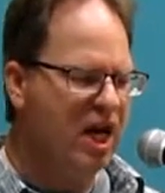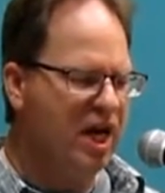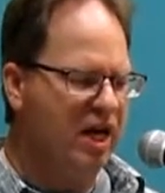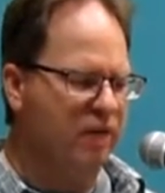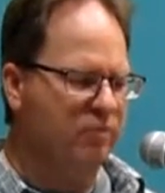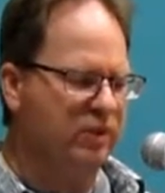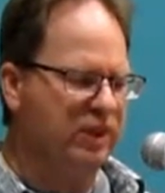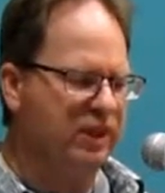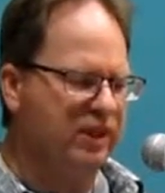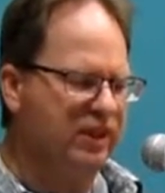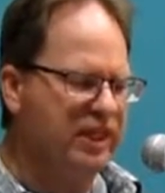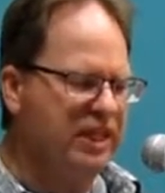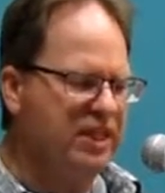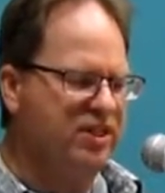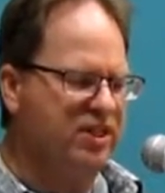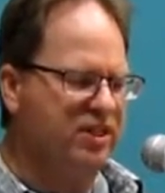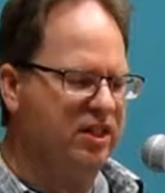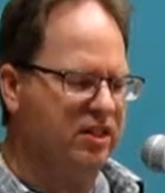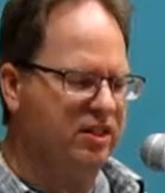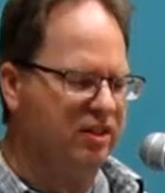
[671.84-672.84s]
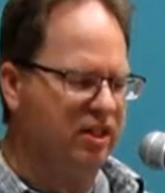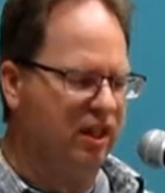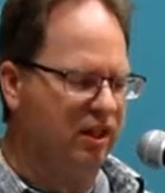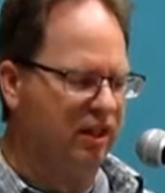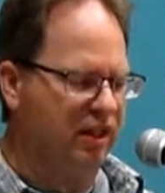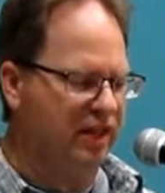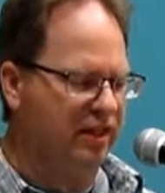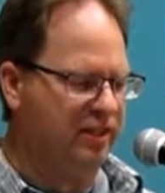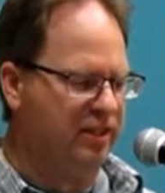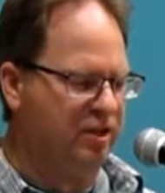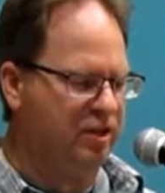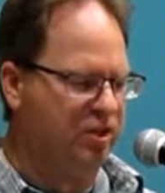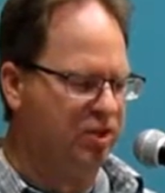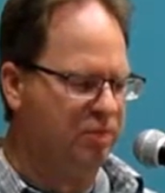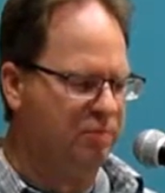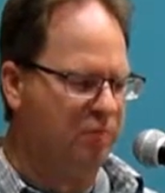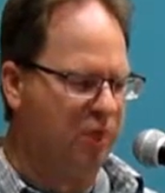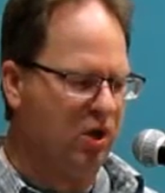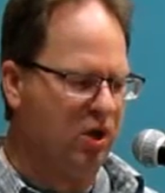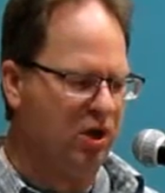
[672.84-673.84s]
and released his collected
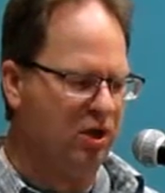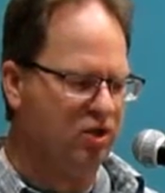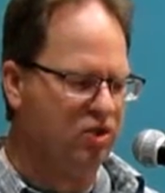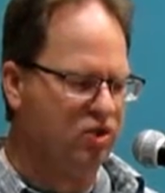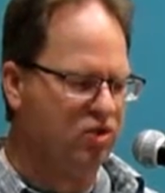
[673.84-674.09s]
sparks,